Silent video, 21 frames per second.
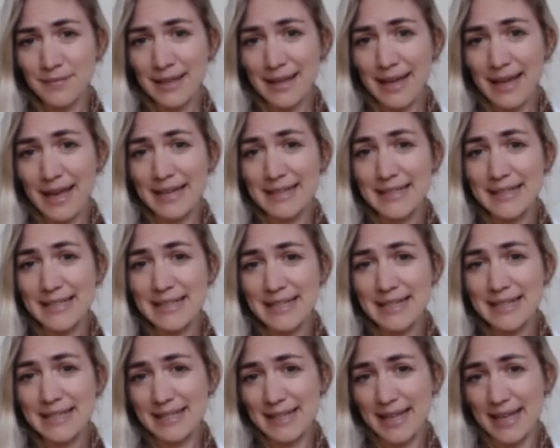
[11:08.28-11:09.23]
And it
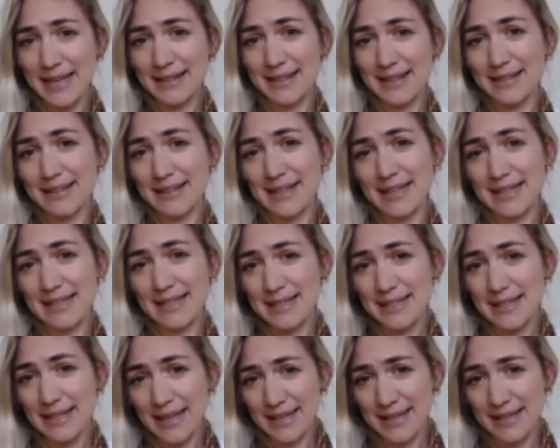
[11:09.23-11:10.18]
is said that this
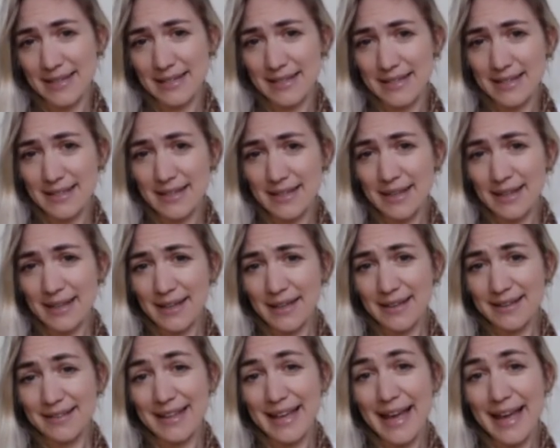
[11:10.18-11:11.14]
is
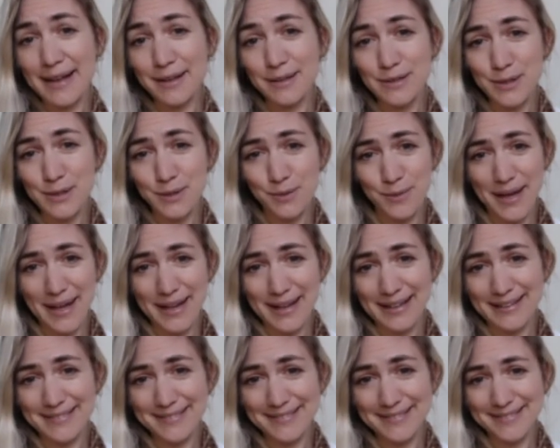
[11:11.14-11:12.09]
the elder way
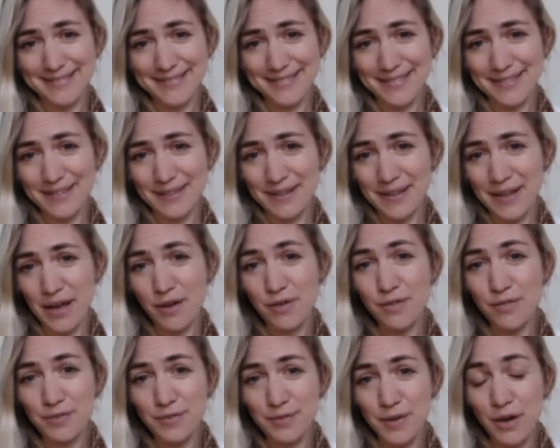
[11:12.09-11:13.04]
of
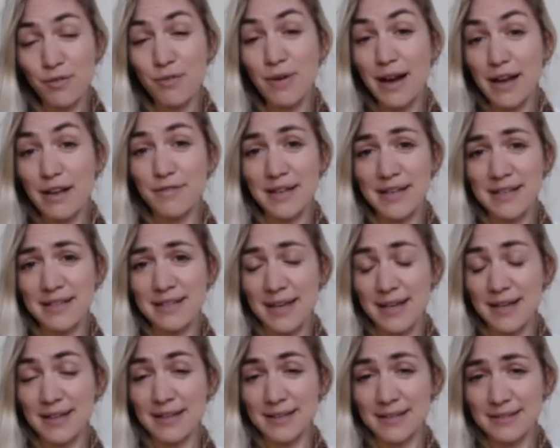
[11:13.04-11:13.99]
arriving to
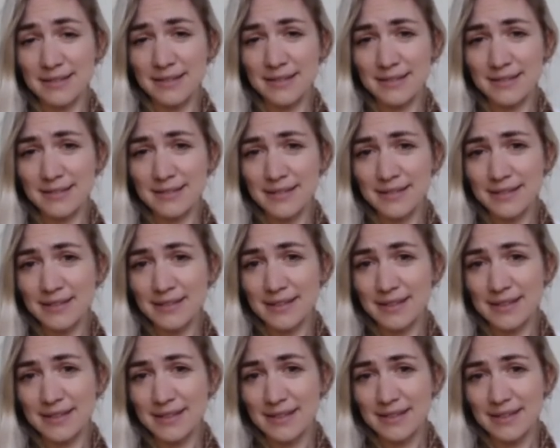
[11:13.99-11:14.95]
earth,
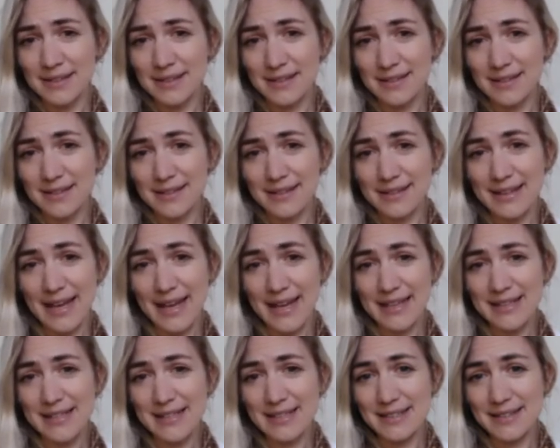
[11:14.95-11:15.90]

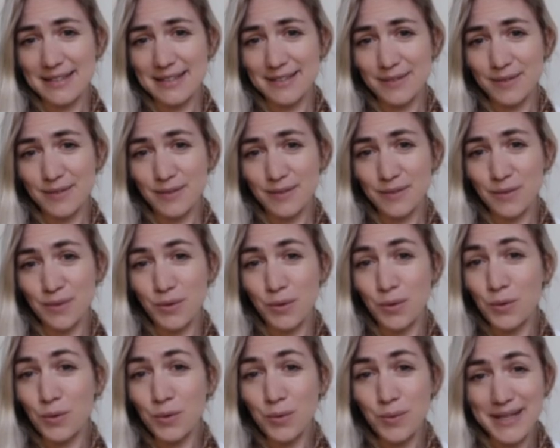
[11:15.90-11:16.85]
that
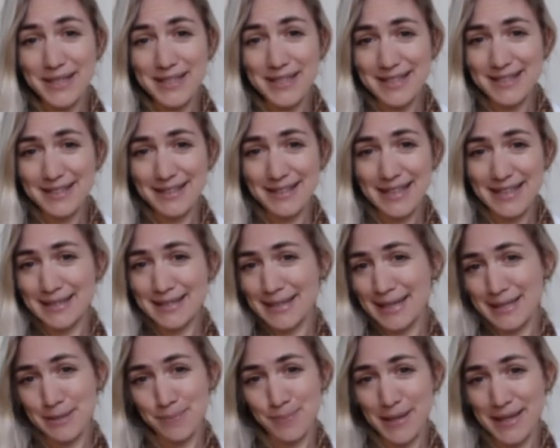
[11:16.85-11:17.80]
always this
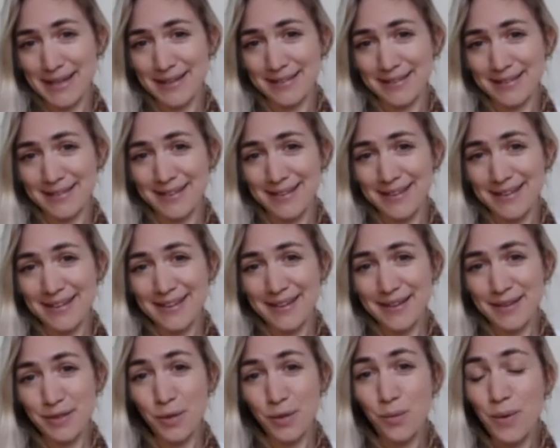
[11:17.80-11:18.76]
has been
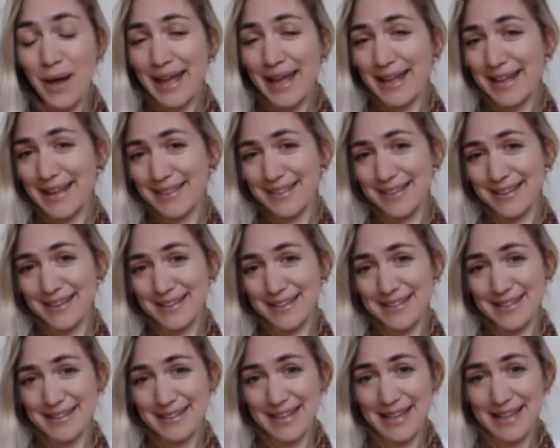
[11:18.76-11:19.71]
the way that
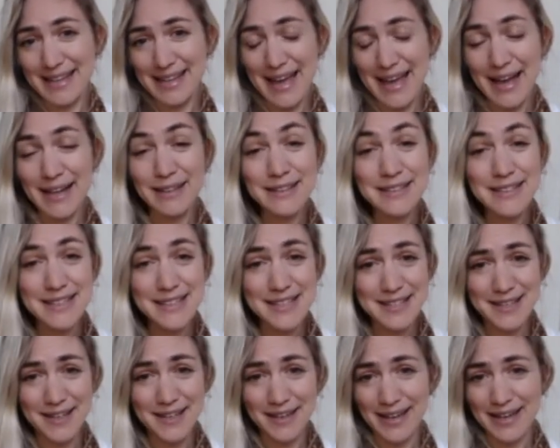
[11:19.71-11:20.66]
the elder
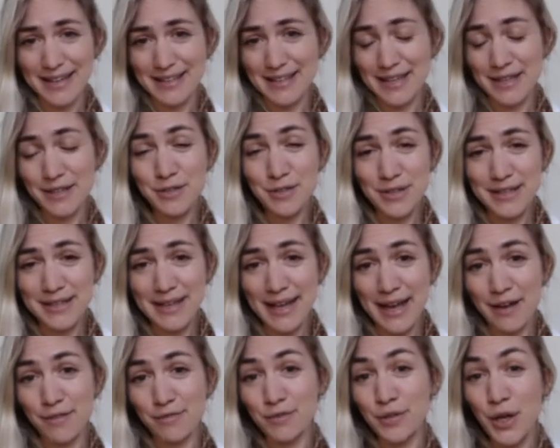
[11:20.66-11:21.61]
starlight kindred
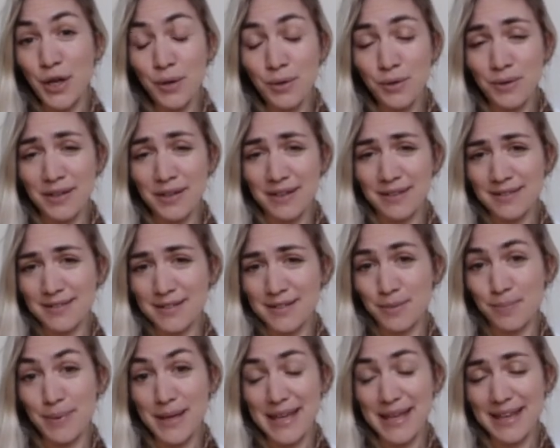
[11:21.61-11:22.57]
have known to
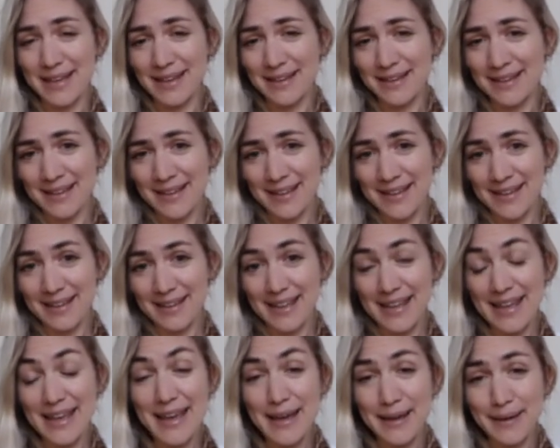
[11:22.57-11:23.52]
be
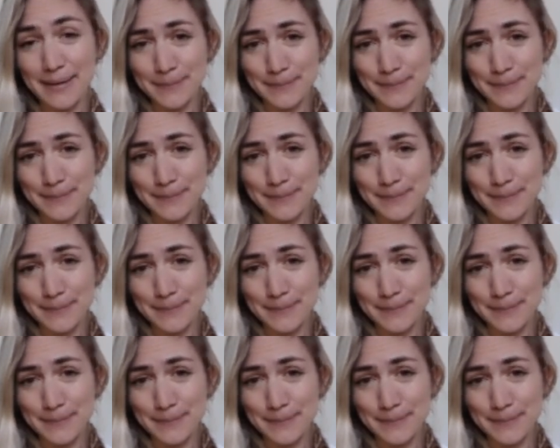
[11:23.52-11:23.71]
here.